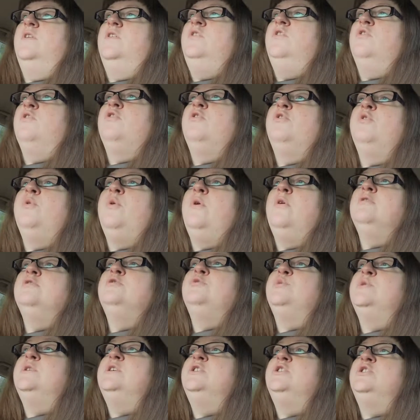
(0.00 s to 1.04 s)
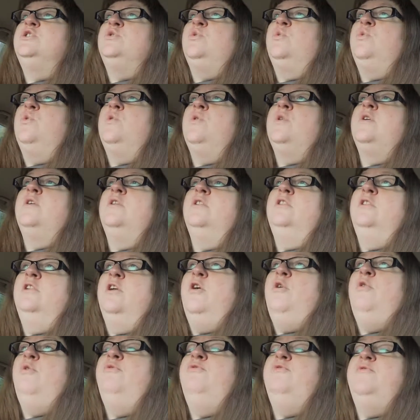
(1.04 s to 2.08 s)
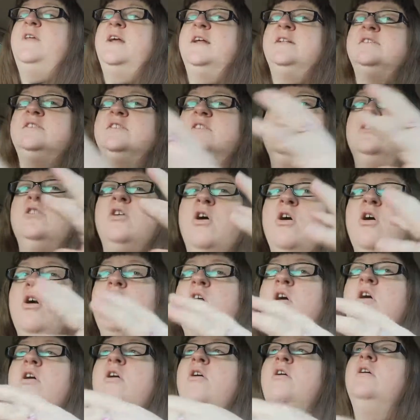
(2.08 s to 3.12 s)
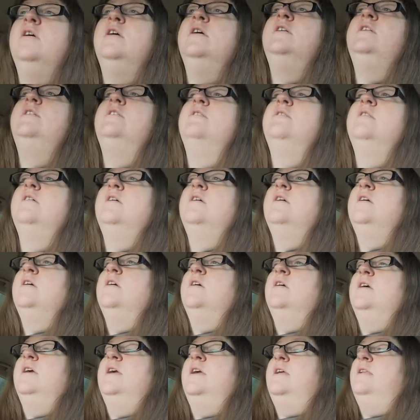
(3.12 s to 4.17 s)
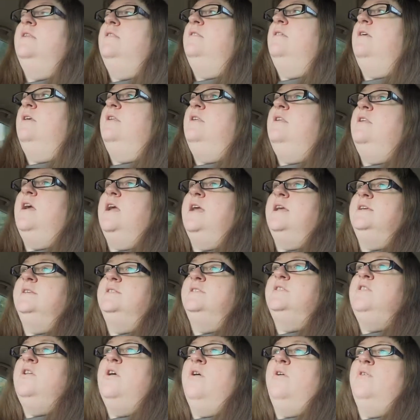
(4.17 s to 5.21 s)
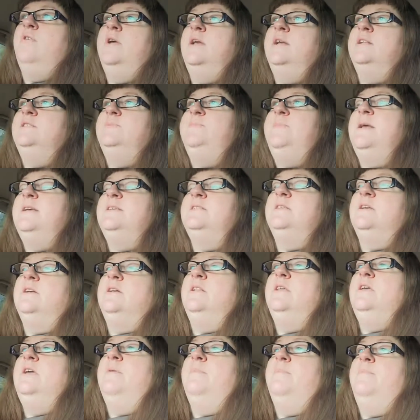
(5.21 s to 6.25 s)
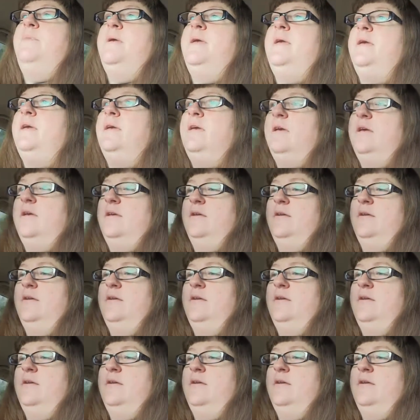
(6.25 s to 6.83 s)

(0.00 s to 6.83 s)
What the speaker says: your grocery store loaf that's long and nice. No, it's basically a big